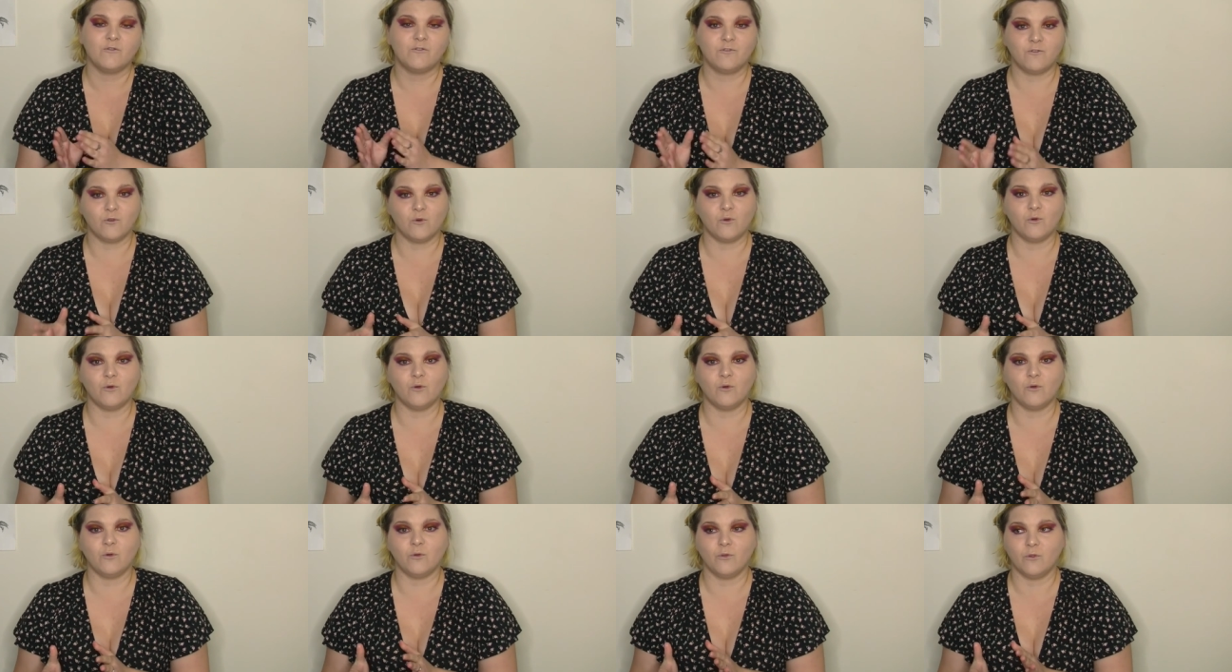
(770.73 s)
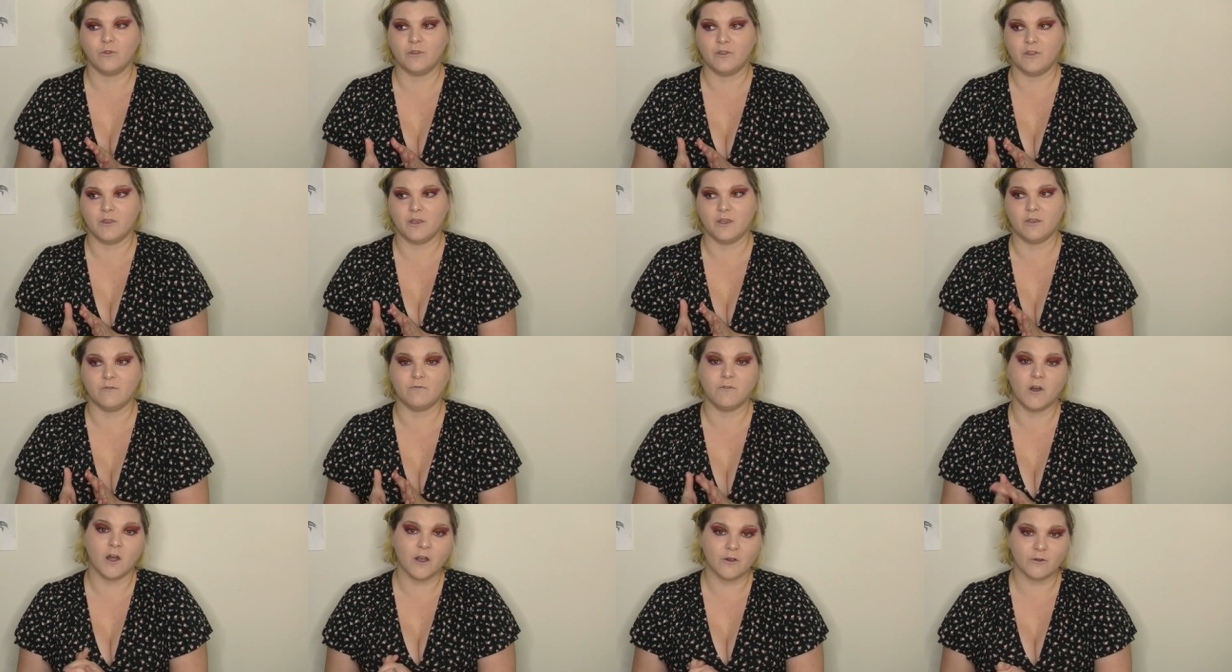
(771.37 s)
for the
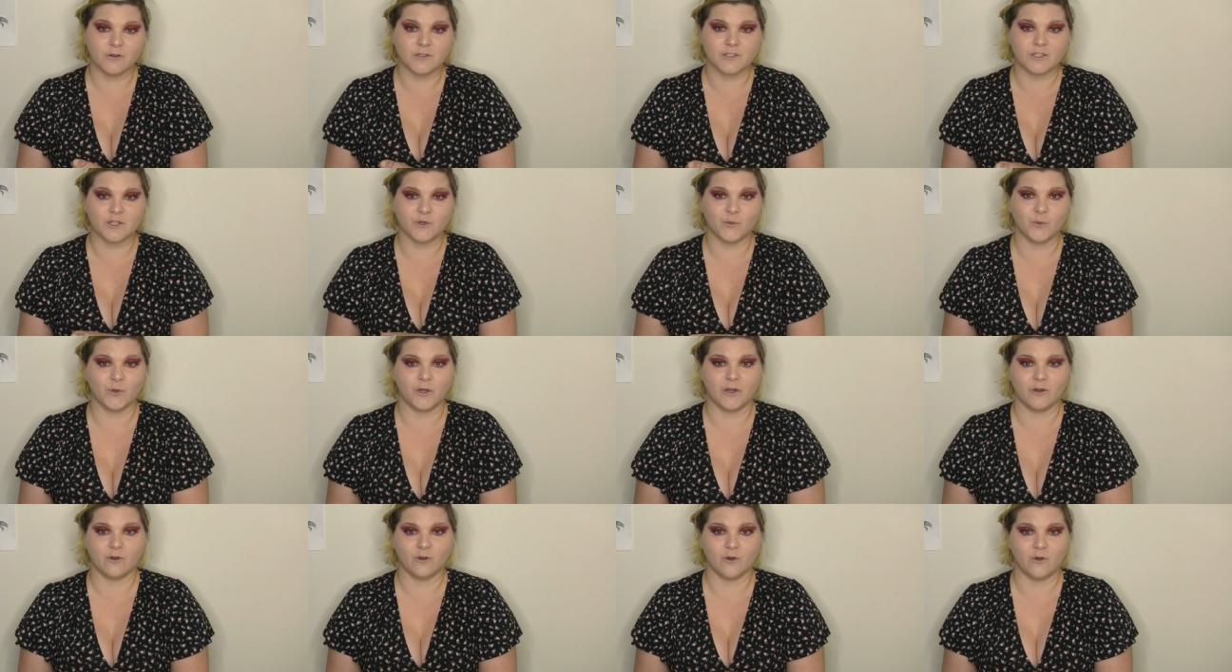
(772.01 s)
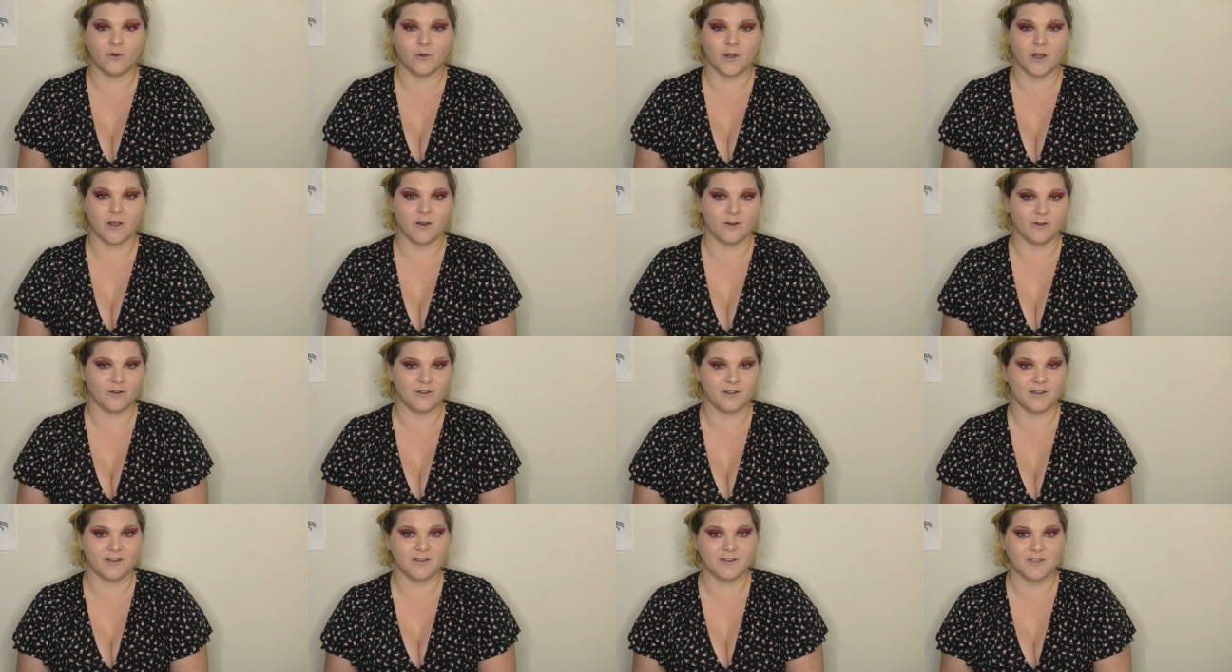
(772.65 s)
virus that we are all
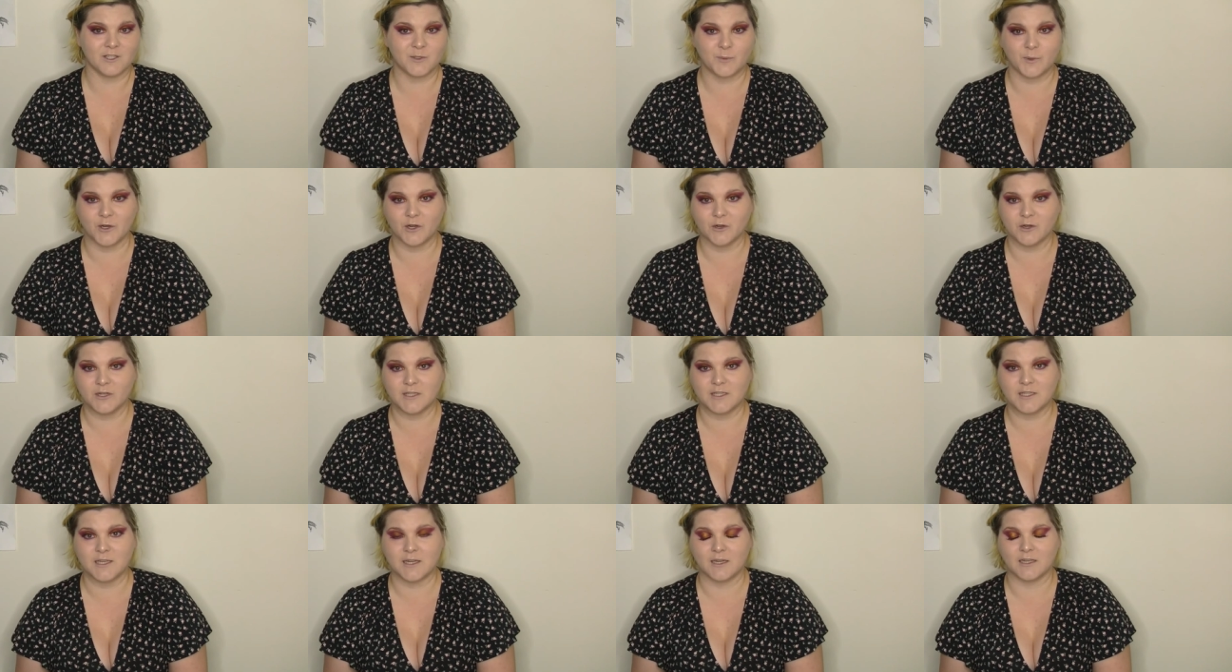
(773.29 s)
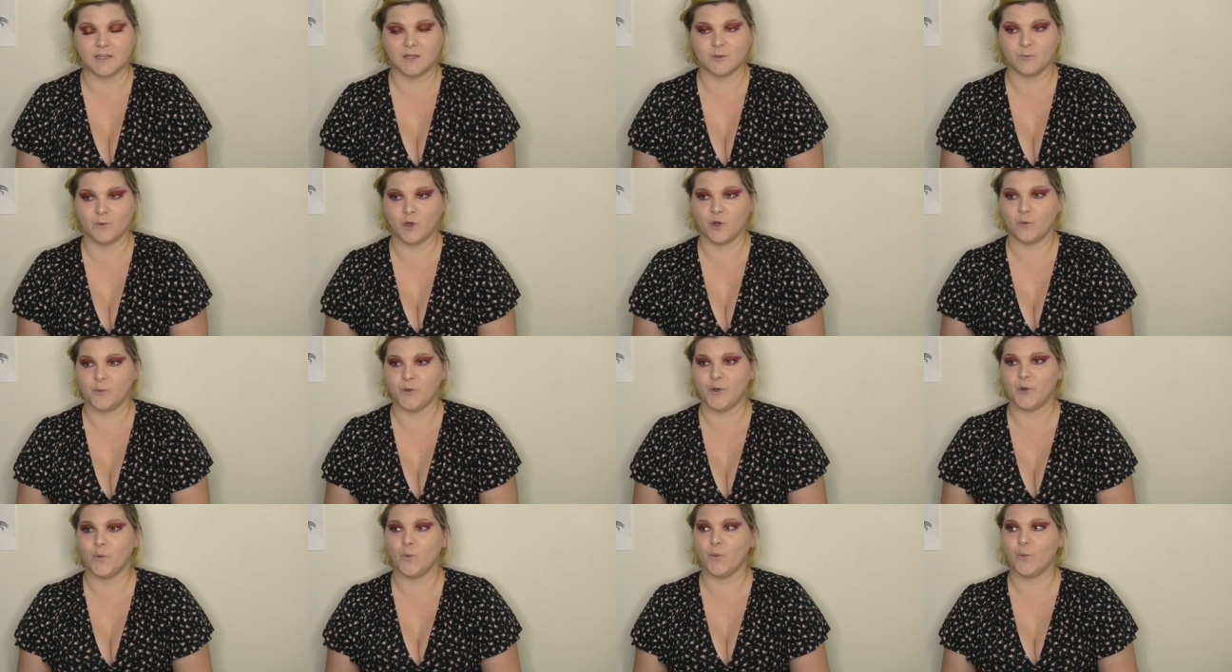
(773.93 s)
currently experiencing at the
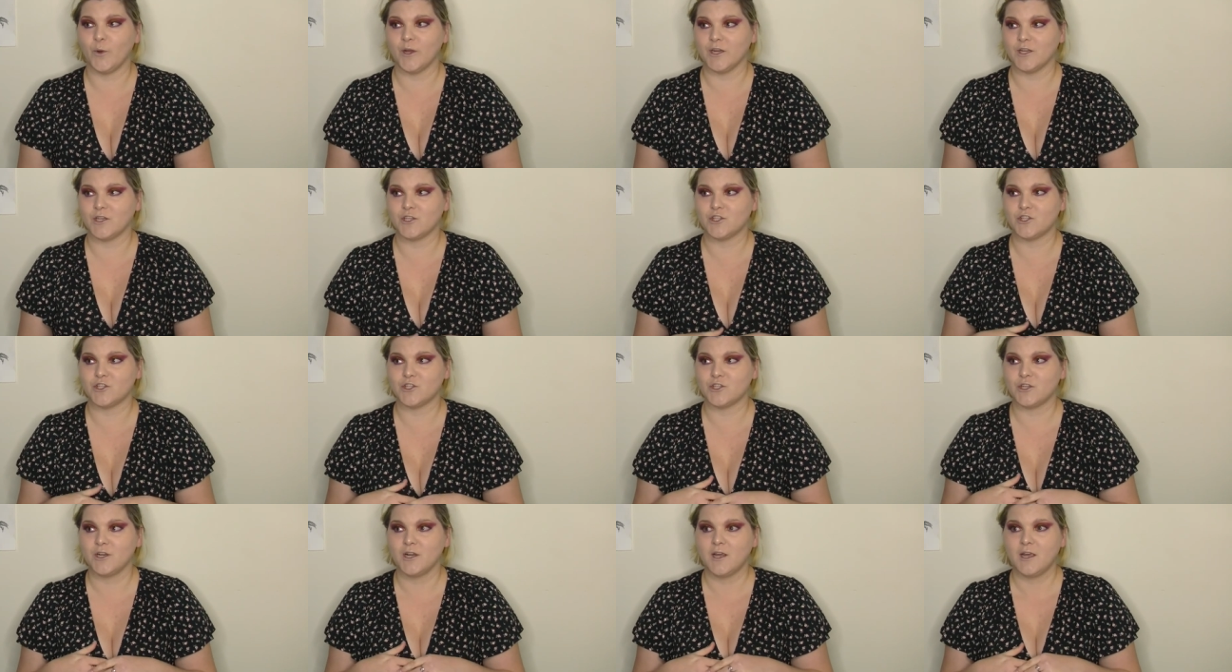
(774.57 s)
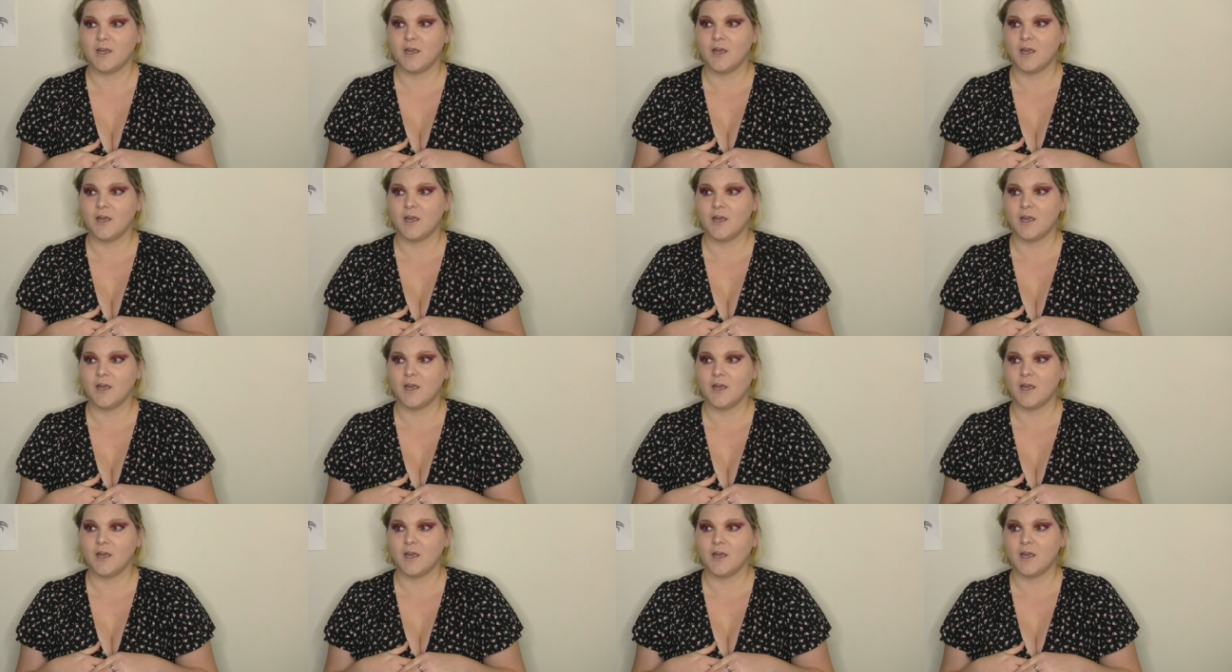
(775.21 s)
moment, which